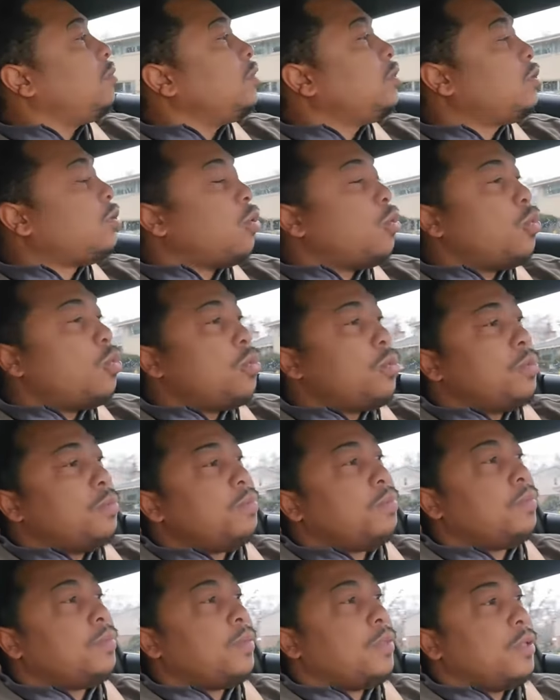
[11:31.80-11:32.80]
So
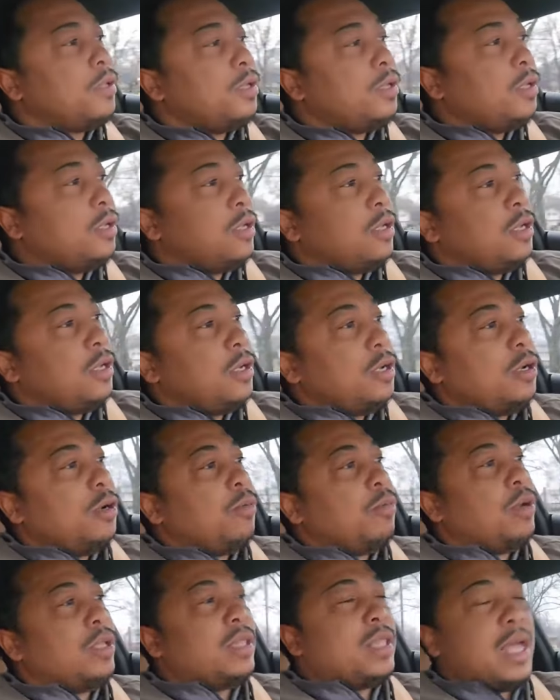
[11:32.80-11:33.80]

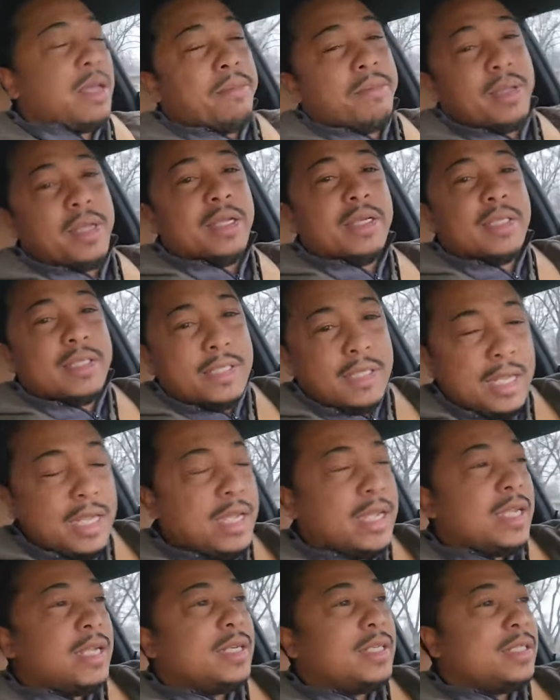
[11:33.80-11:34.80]
with that being
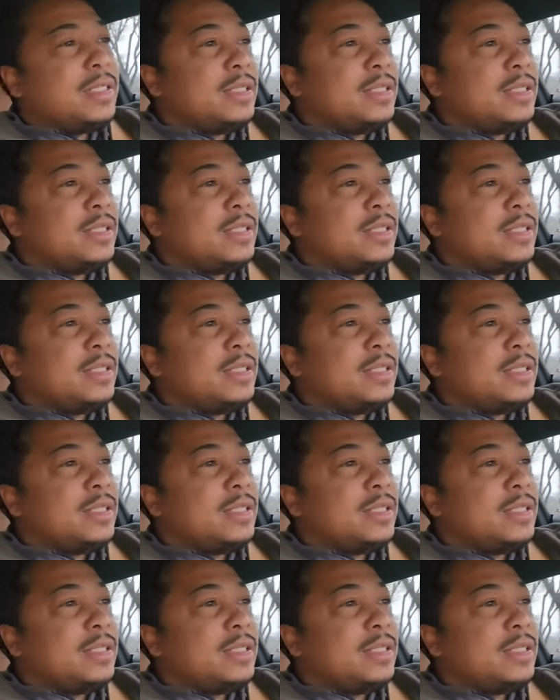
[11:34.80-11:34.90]
said,